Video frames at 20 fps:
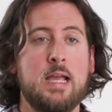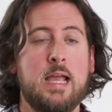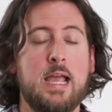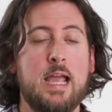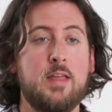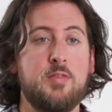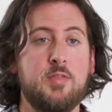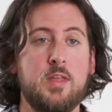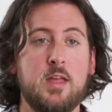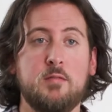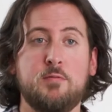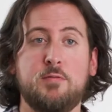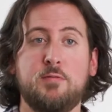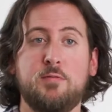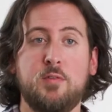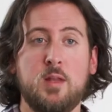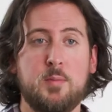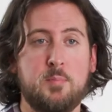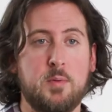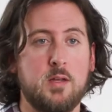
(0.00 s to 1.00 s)
and then
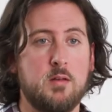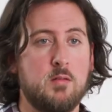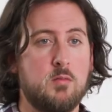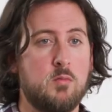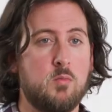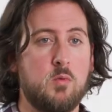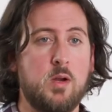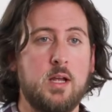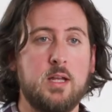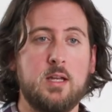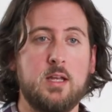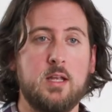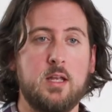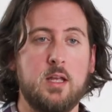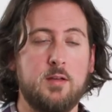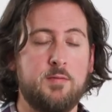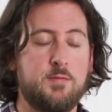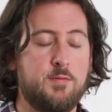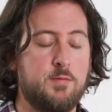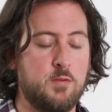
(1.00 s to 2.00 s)
flip it. right?
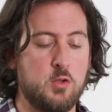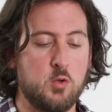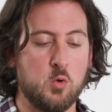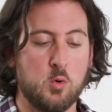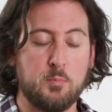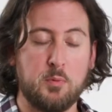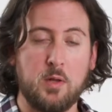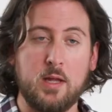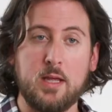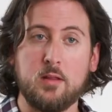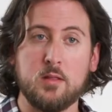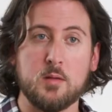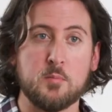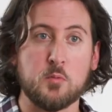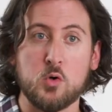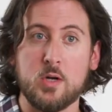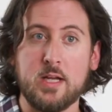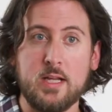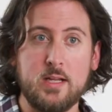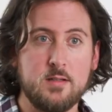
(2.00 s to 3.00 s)
If you're playing the
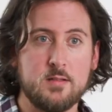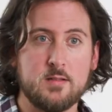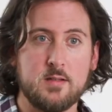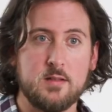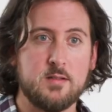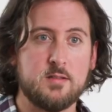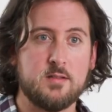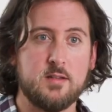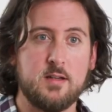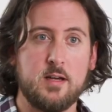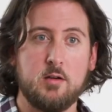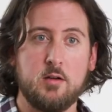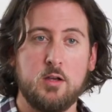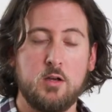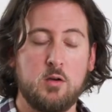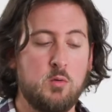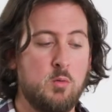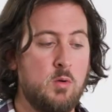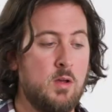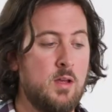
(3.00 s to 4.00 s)
Marines in this
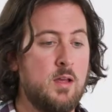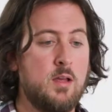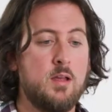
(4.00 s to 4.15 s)
scenario,